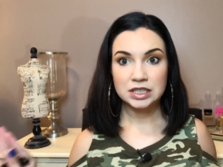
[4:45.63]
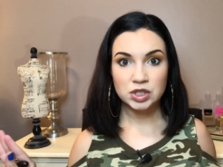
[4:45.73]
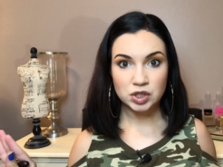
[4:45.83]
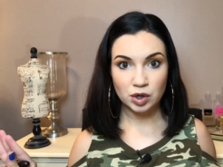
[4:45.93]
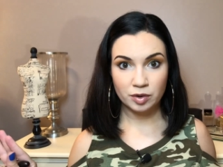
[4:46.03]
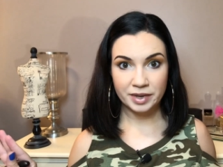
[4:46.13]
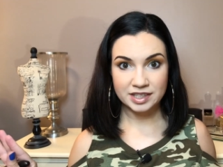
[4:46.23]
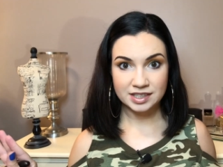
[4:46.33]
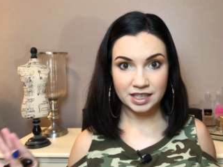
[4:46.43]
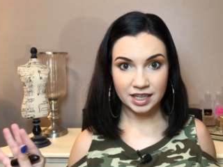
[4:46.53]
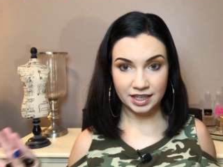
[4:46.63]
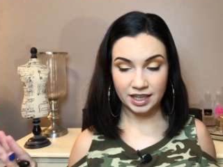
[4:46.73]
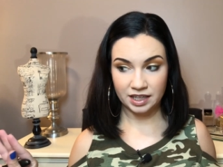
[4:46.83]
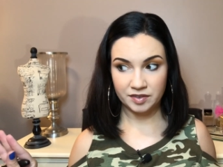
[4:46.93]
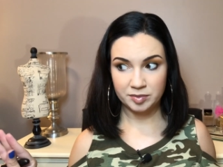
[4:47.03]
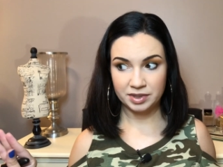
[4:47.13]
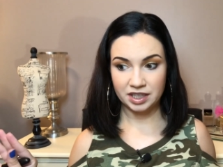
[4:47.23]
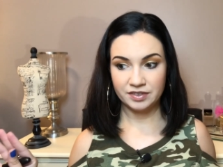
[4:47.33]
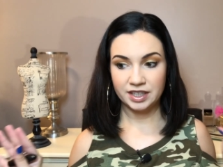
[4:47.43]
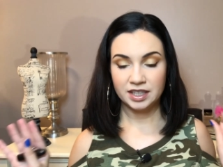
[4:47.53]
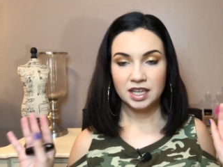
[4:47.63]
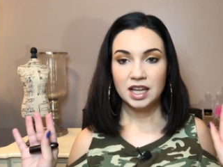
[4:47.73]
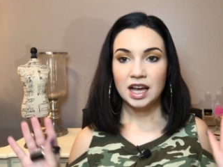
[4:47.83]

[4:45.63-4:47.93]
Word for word: so amazing. I can't even believe it.